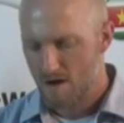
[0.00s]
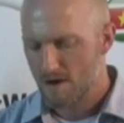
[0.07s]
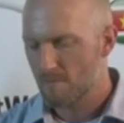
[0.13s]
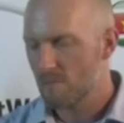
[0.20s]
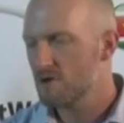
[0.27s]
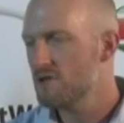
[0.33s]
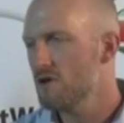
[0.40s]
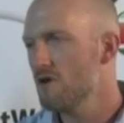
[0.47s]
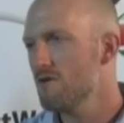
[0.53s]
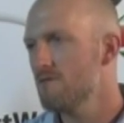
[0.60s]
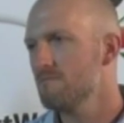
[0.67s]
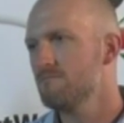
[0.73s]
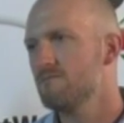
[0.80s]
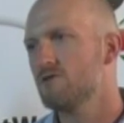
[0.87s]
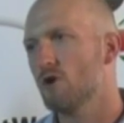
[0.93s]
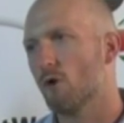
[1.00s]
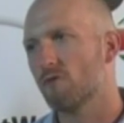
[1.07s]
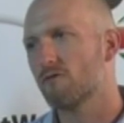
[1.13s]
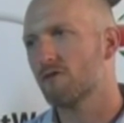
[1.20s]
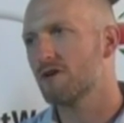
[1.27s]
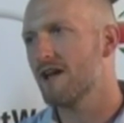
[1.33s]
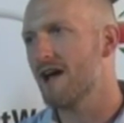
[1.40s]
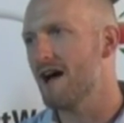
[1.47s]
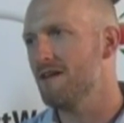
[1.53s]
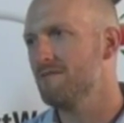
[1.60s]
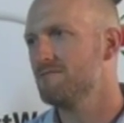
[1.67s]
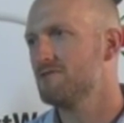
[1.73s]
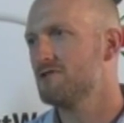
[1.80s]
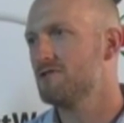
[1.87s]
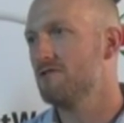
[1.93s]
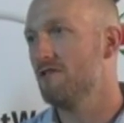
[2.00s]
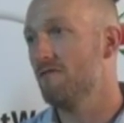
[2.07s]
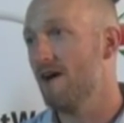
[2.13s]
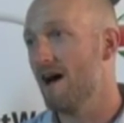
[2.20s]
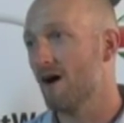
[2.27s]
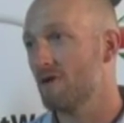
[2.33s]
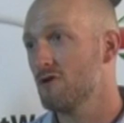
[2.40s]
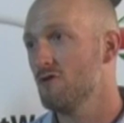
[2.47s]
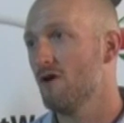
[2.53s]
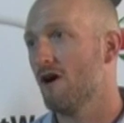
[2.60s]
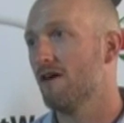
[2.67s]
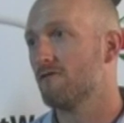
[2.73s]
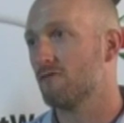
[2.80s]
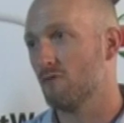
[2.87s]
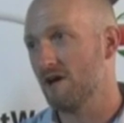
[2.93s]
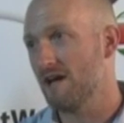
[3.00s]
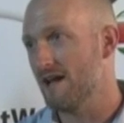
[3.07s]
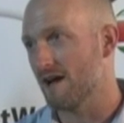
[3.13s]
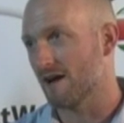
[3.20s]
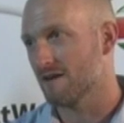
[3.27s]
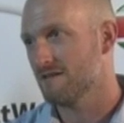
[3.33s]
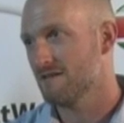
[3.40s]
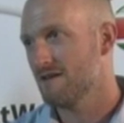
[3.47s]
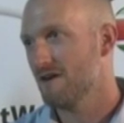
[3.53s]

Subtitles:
Number 2, don't forget the value of reading.